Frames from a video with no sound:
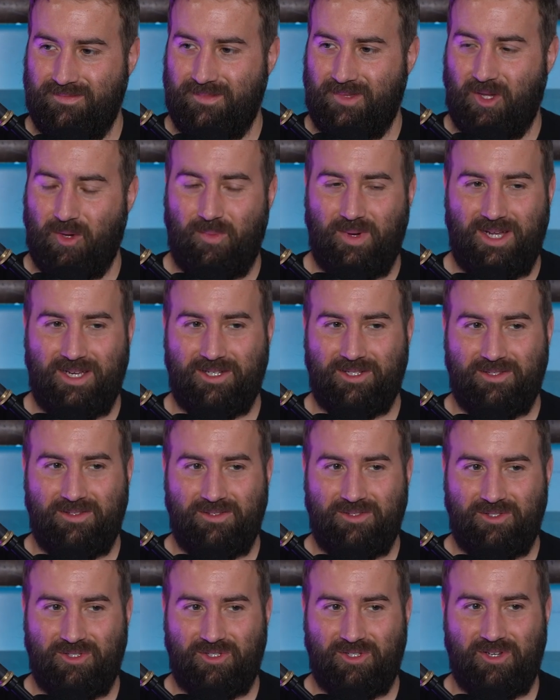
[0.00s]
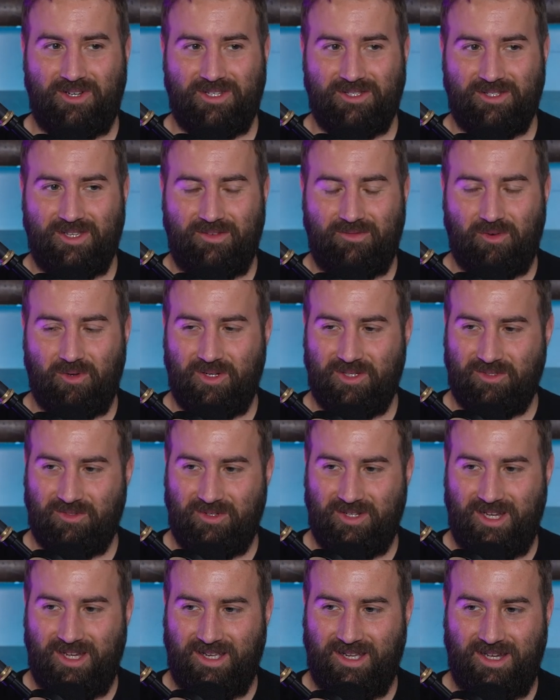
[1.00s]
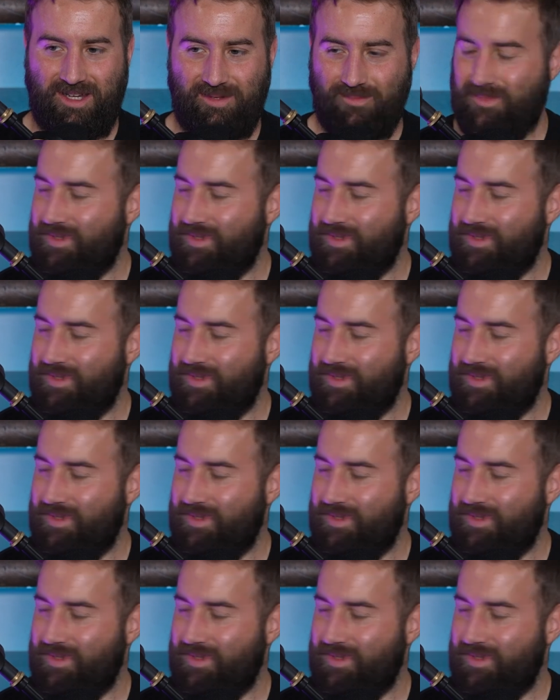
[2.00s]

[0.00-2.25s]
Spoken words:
Go buy a shirt at softcorehistory.com.